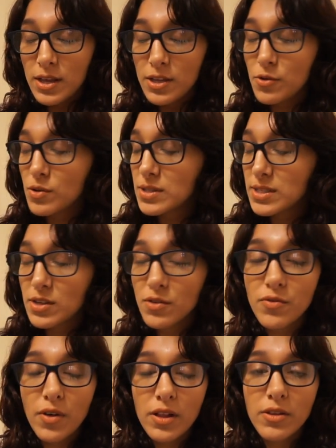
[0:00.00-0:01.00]
You can still
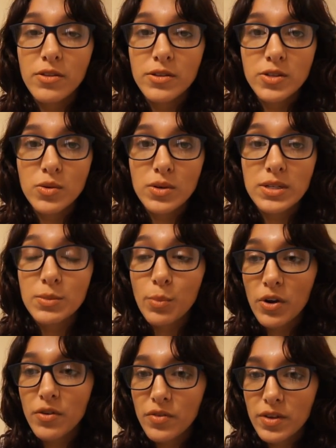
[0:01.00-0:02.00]
follow the stories
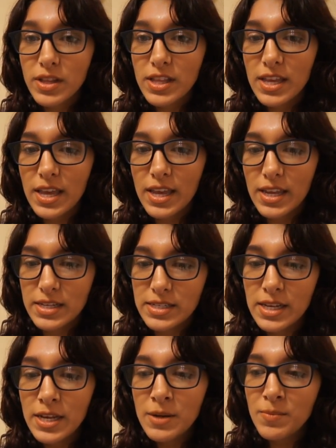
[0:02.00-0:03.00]
perfectly, and
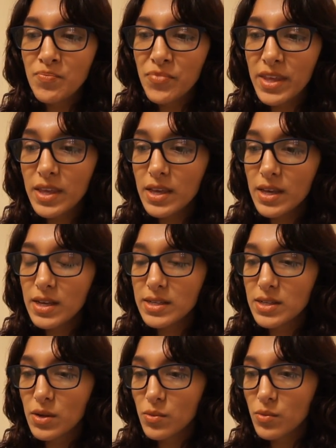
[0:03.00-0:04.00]
he
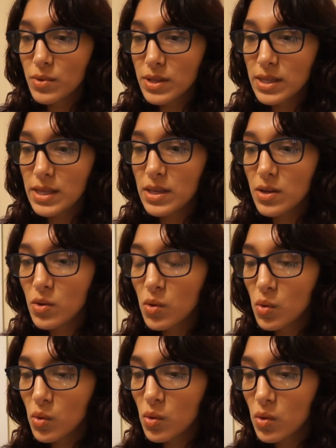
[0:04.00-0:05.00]
is a really
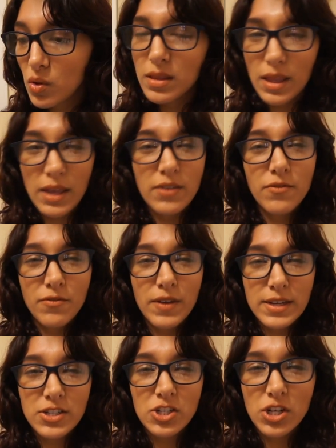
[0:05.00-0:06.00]
cool, like,
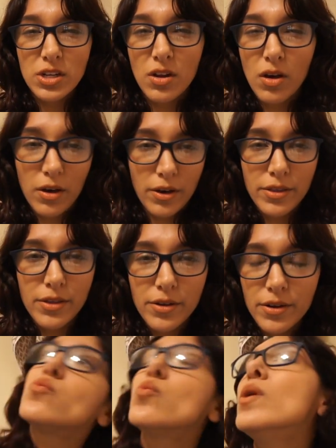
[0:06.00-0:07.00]
fiction
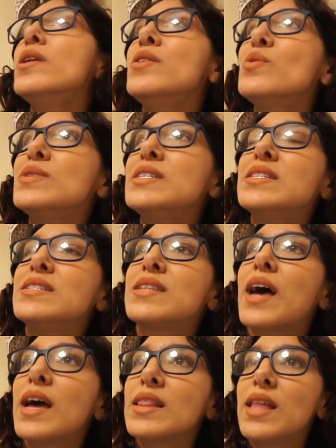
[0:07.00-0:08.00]
author. One of the reasons
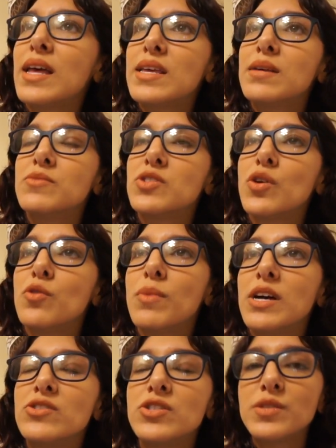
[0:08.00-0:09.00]
that I like him so
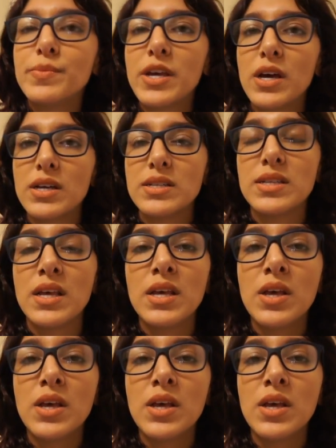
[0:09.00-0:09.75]
much is because